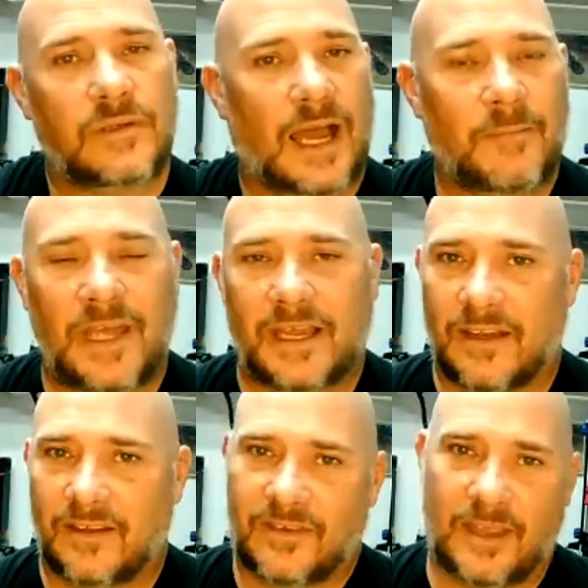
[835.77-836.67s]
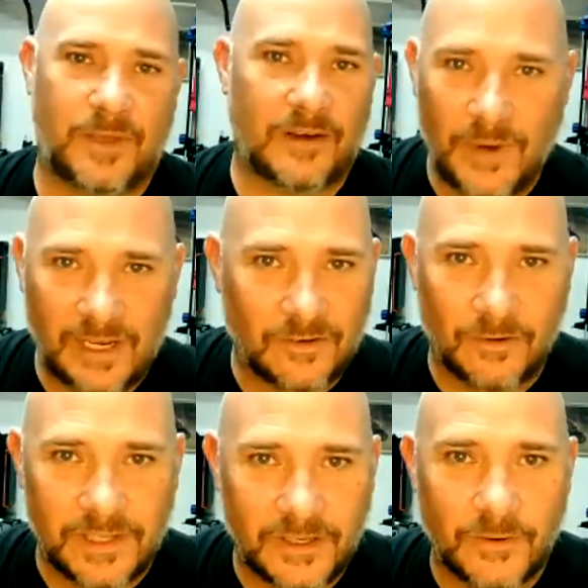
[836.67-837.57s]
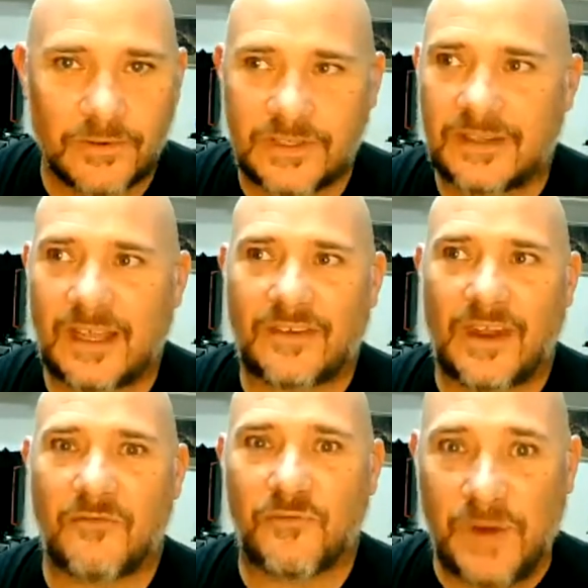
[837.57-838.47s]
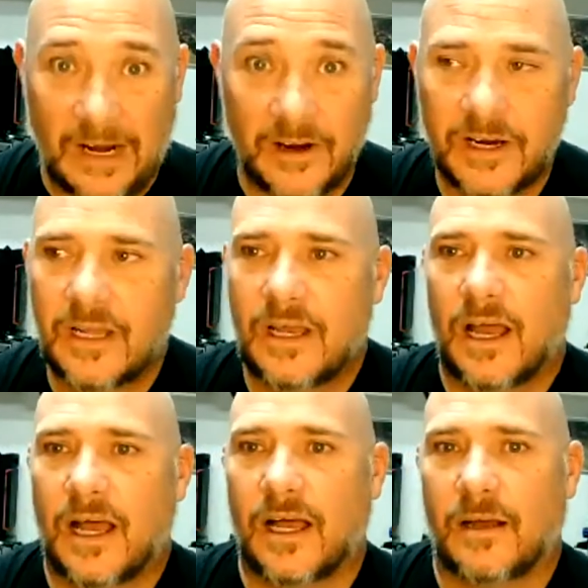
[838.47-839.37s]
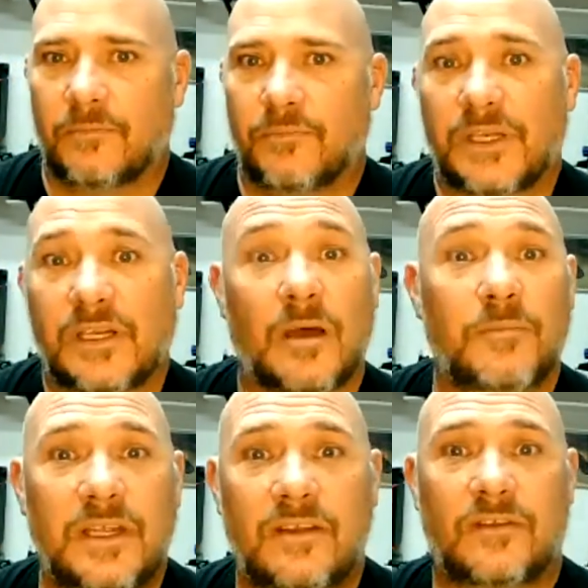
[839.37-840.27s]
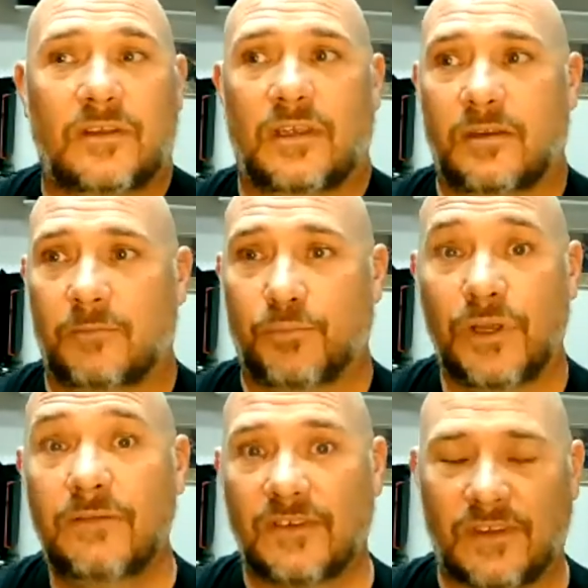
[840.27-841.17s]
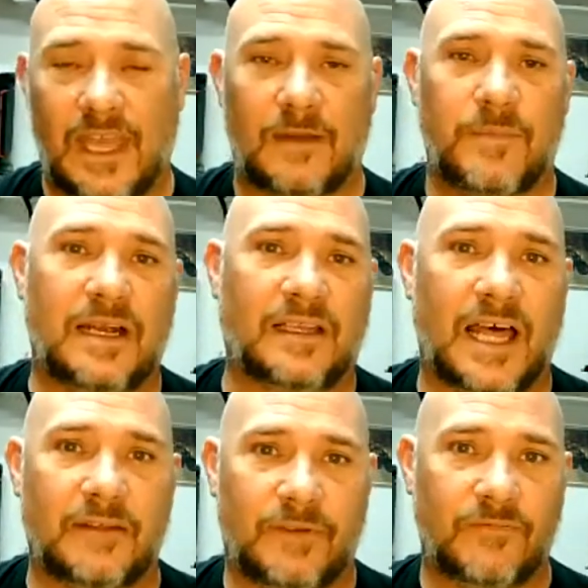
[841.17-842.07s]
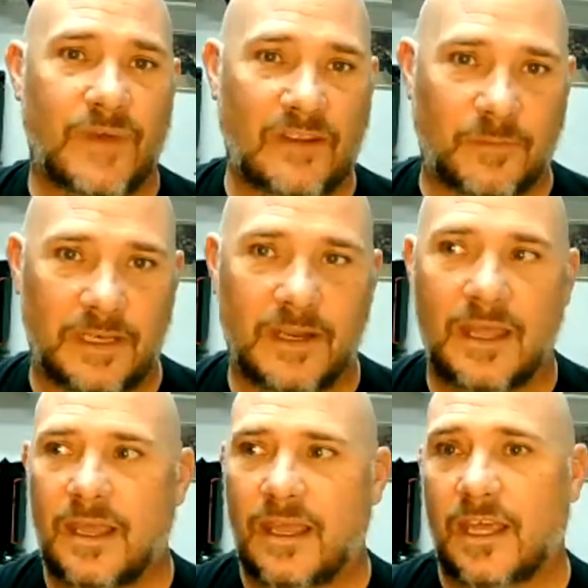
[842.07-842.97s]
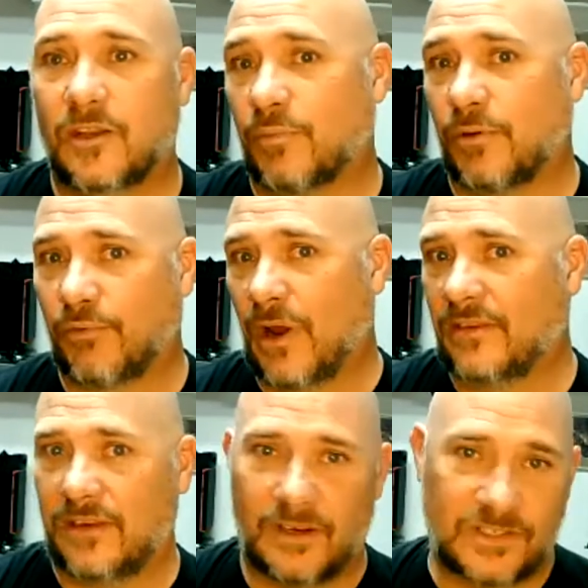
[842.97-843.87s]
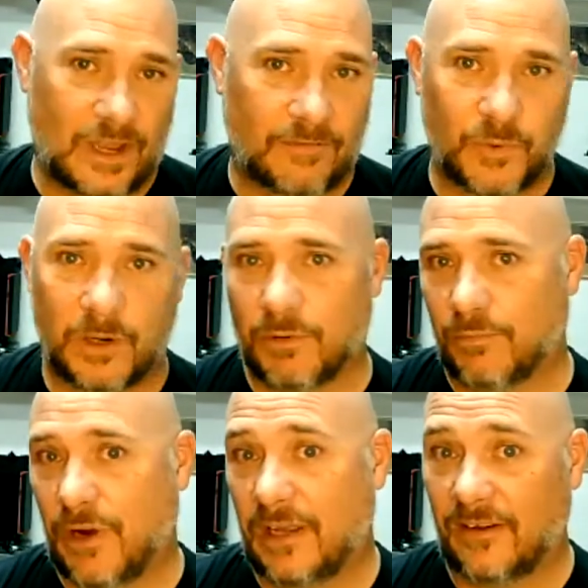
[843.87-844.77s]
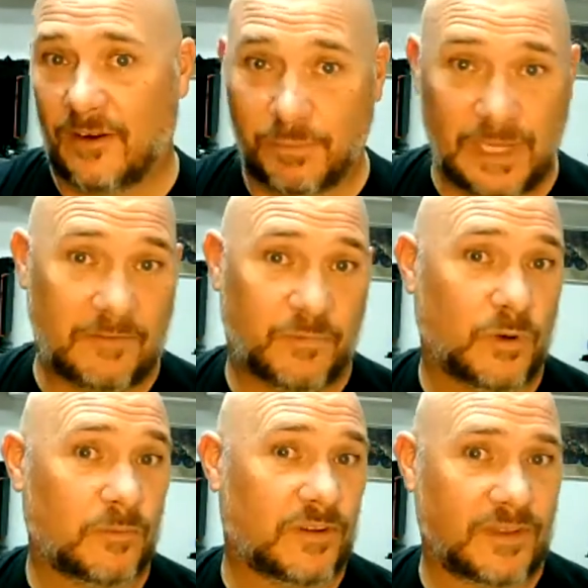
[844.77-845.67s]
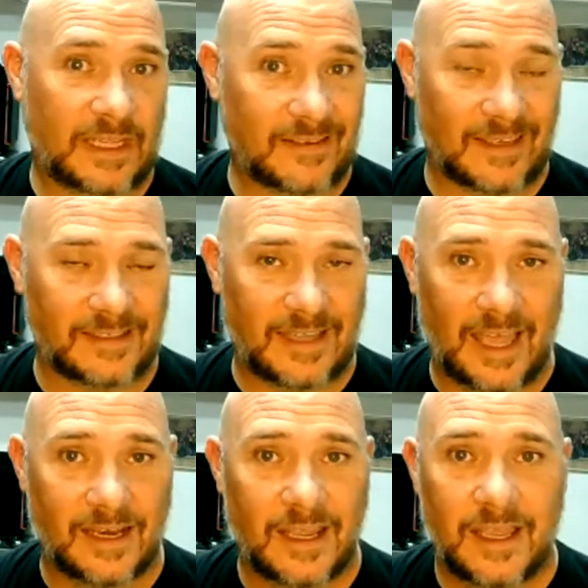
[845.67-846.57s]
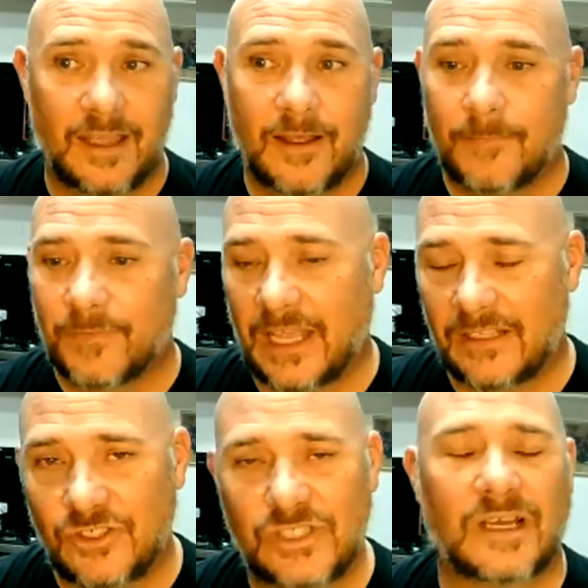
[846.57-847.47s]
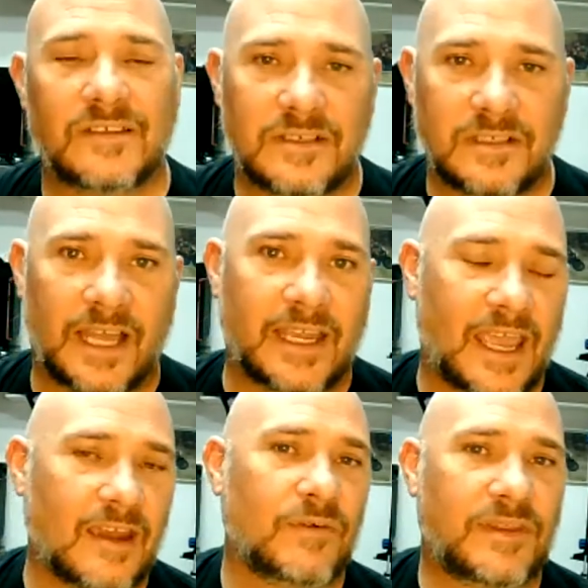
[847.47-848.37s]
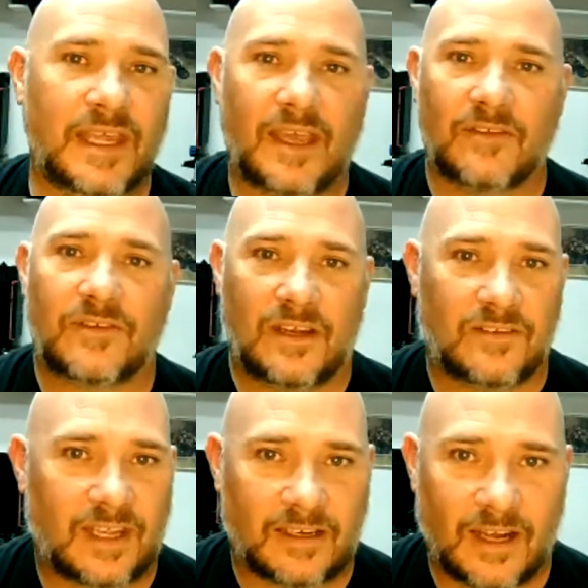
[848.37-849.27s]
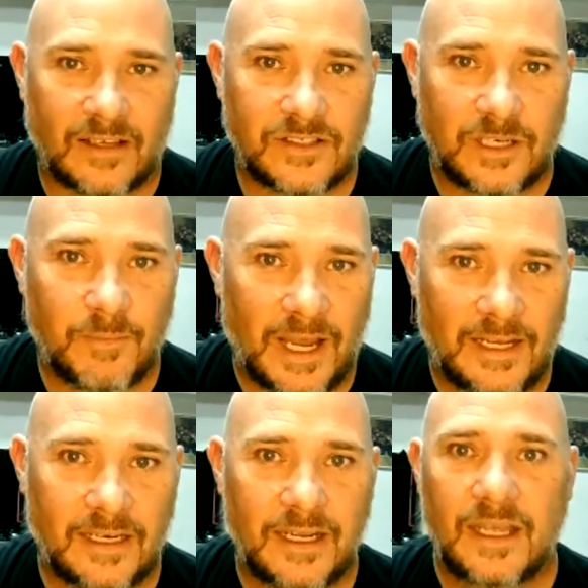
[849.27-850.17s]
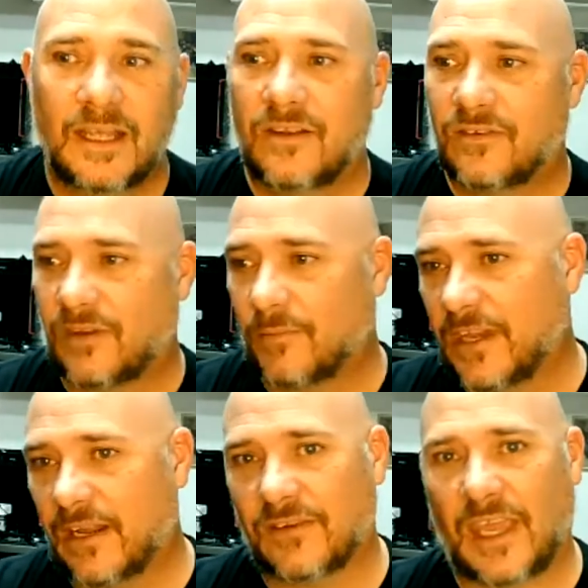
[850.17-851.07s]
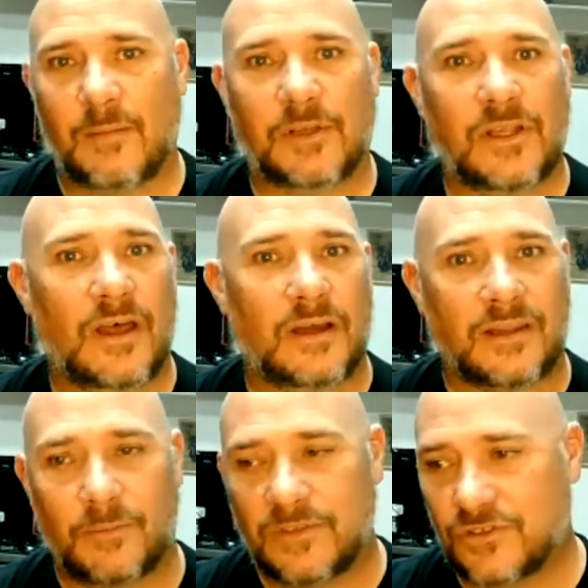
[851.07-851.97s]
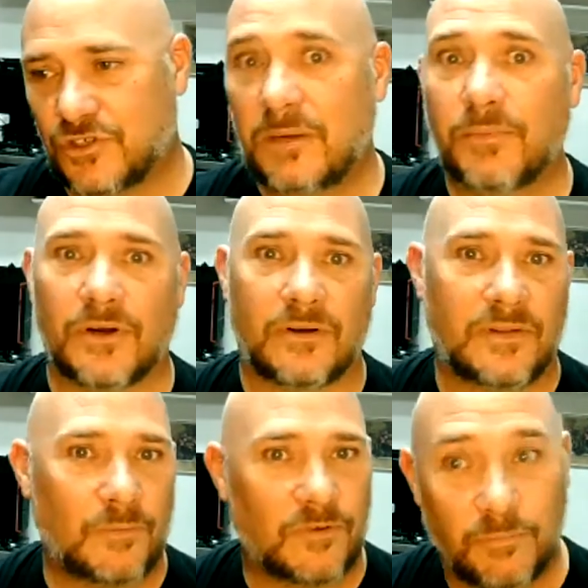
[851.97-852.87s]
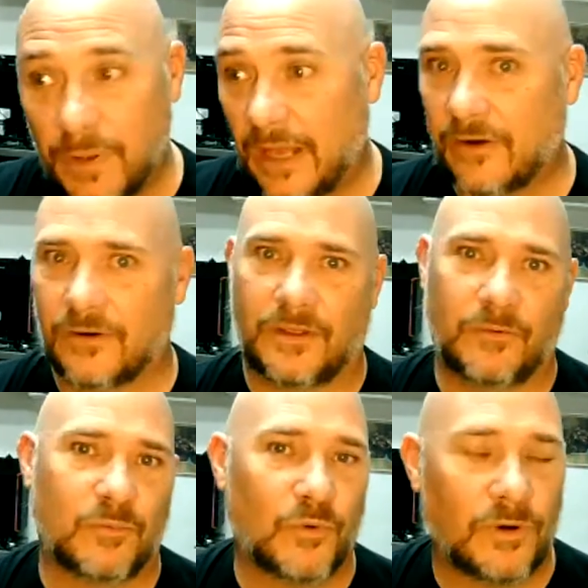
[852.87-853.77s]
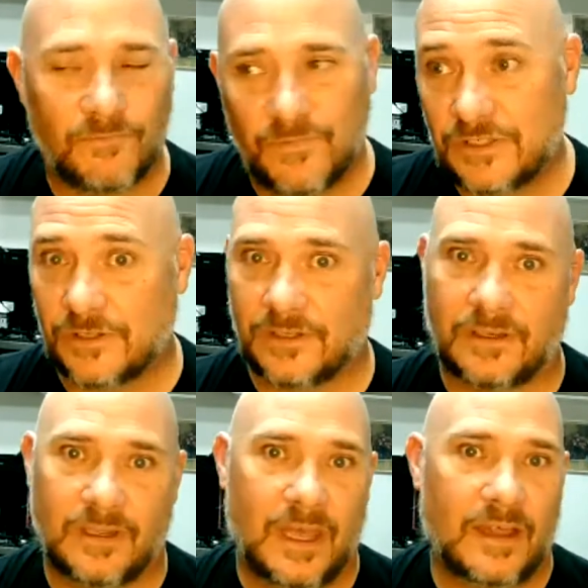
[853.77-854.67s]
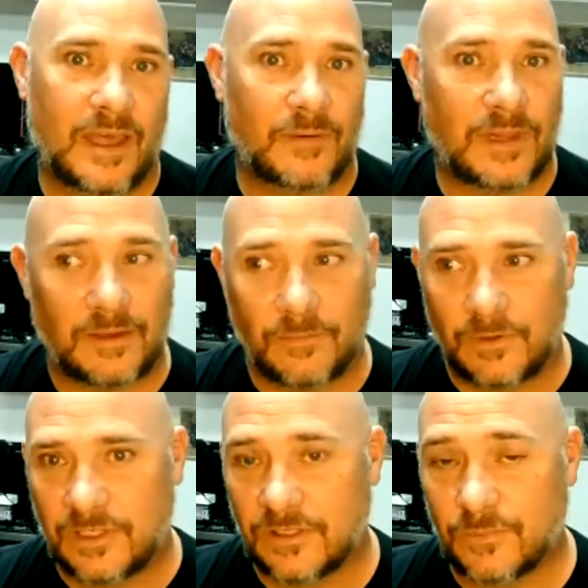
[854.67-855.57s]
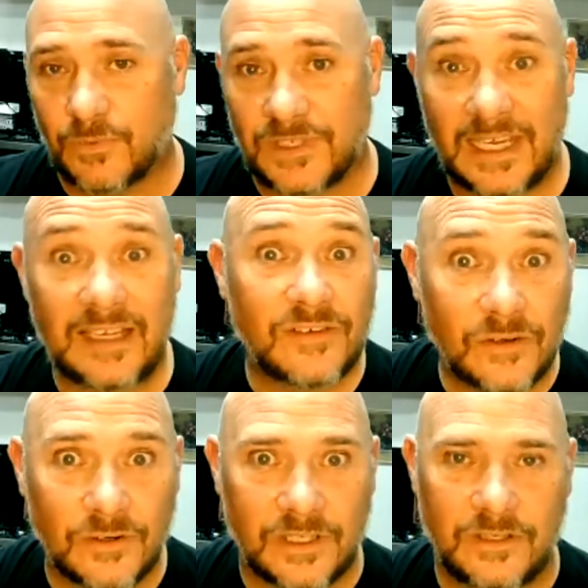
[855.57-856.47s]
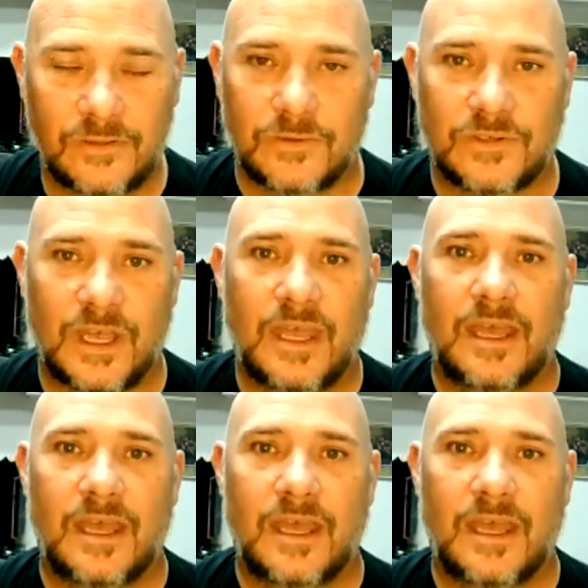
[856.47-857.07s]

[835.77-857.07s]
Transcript: I'm not going to say being raked over the coals. That's not fair. But companies previously had made a lot of investment in the proprietary software and proprietary platforms and things like that. And just like everything else that is technology minded, something else came along that was cheaper, that was better, that was more efficient, that just was easier to use.